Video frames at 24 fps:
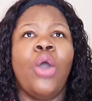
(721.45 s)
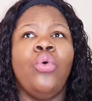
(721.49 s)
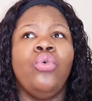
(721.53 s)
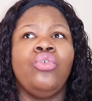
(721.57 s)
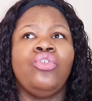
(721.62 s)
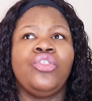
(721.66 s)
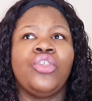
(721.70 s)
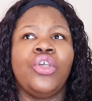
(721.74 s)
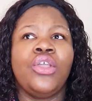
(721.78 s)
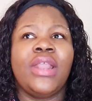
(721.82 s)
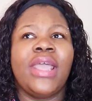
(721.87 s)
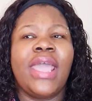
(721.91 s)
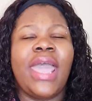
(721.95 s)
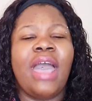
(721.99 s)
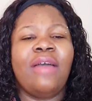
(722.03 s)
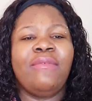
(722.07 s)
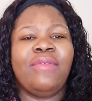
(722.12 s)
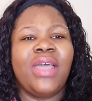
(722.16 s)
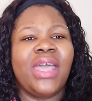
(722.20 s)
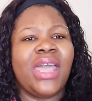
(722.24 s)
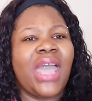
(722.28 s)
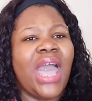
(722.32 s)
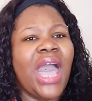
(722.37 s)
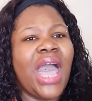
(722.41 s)
Also they
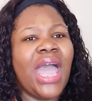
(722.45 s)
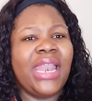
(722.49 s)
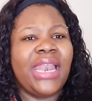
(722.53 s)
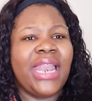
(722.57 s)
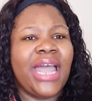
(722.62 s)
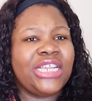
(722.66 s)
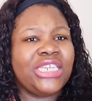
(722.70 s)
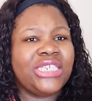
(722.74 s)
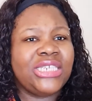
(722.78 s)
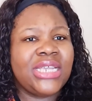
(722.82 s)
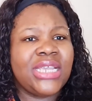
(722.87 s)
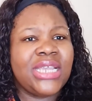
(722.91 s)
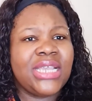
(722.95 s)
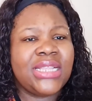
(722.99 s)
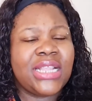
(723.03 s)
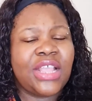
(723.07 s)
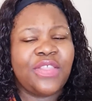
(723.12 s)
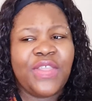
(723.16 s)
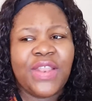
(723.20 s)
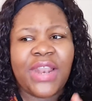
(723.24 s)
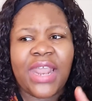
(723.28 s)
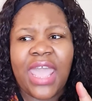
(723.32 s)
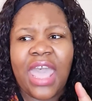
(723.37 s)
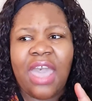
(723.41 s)
have like eyelashes.
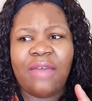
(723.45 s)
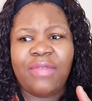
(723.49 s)
I think they